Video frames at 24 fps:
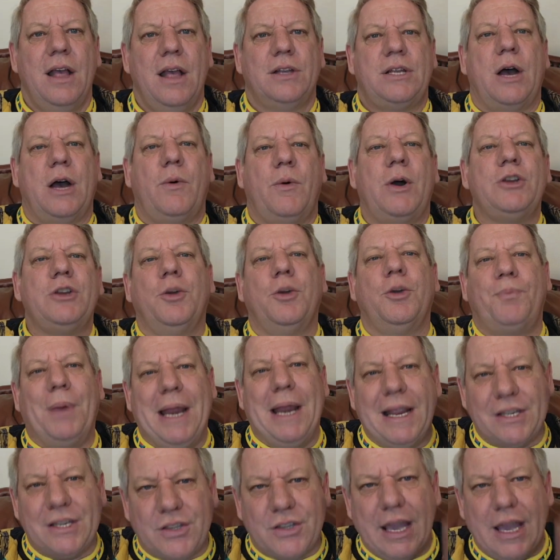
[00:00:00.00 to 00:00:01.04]
So I want you
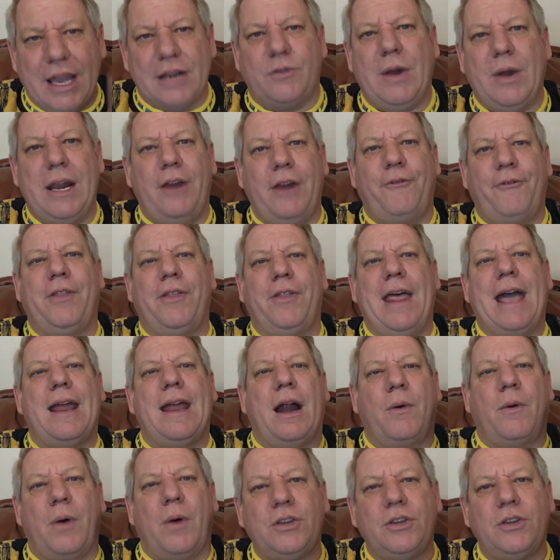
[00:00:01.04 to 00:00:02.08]
please to get ready for that.
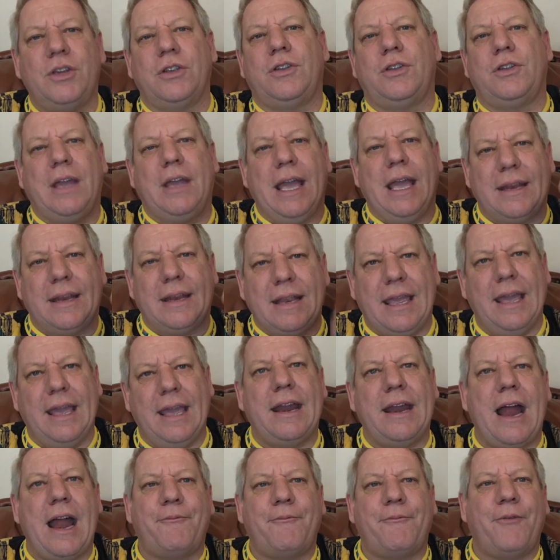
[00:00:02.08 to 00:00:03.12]
I want you to get
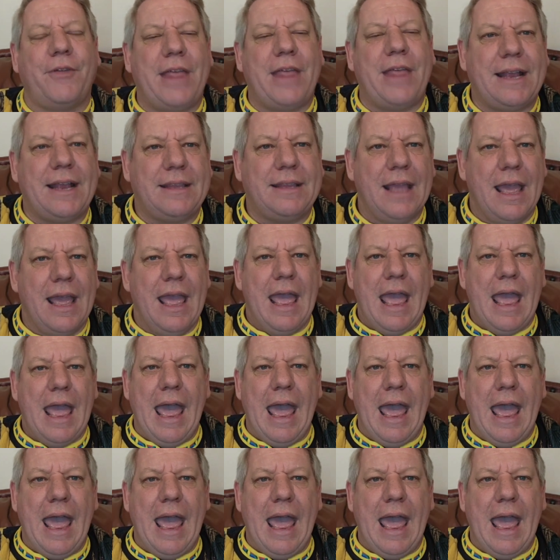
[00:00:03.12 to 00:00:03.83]
geared up for that.